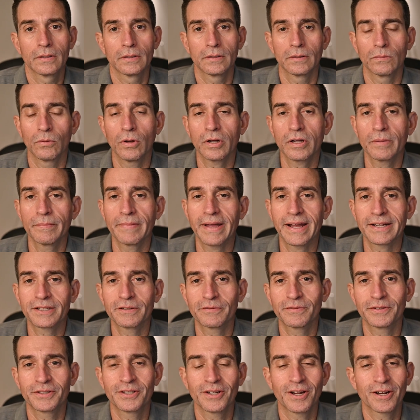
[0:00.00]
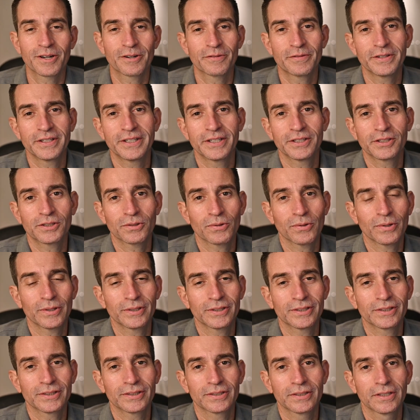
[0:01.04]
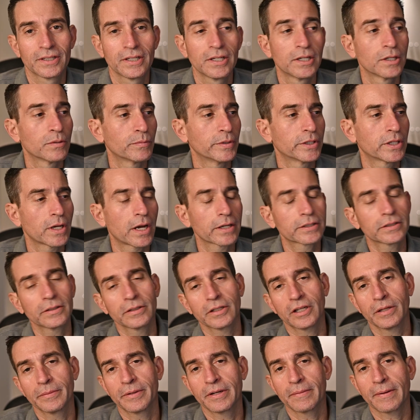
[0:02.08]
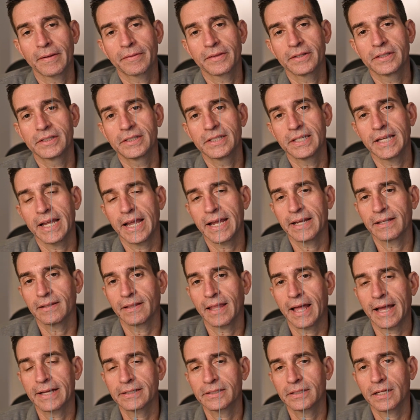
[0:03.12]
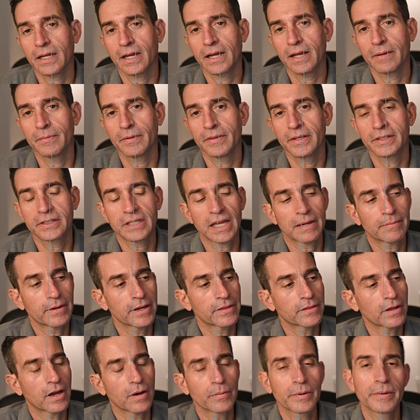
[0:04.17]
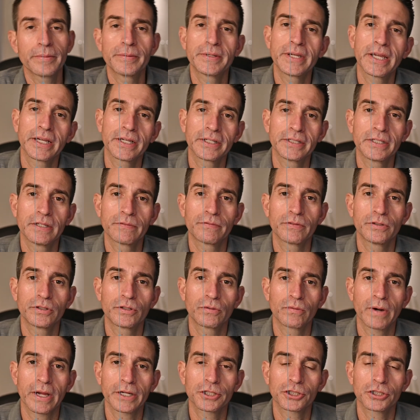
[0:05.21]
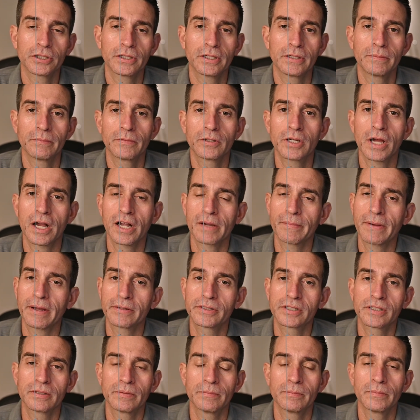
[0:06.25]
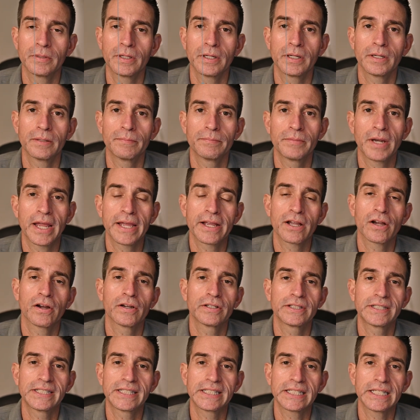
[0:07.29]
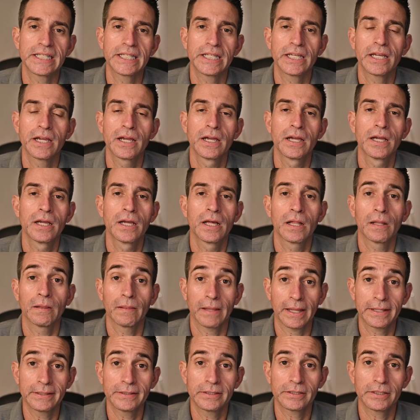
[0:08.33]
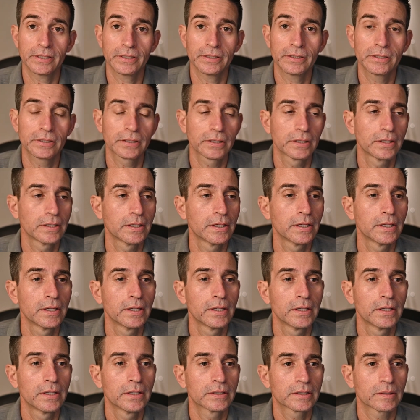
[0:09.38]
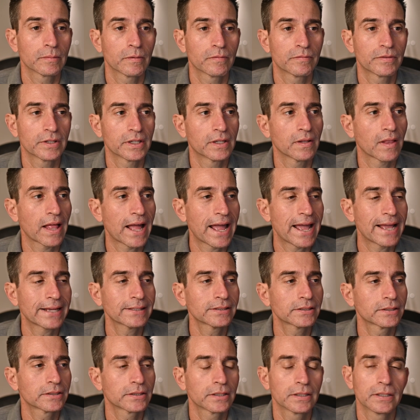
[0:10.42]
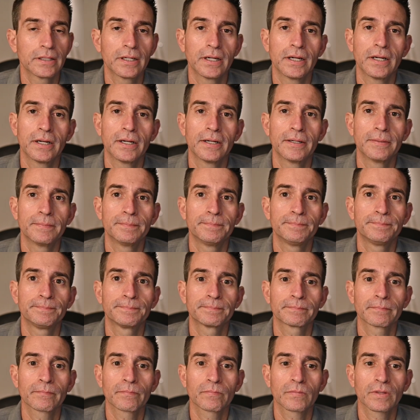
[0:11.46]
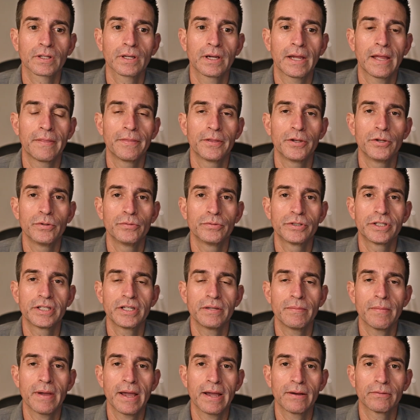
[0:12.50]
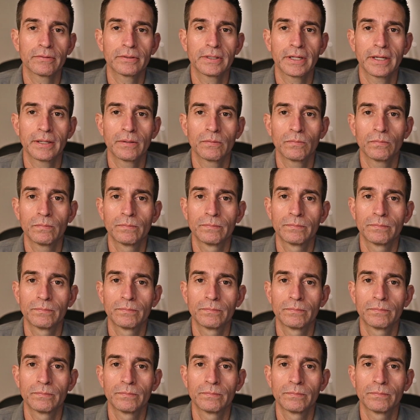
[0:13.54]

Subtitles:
Welcome back to Photography Discourse. We talked a little bit about the Z8 last time, and this time I thought we would take a different direction and talk about some Nikon Z lenses, some of the glass, and the new Z mount and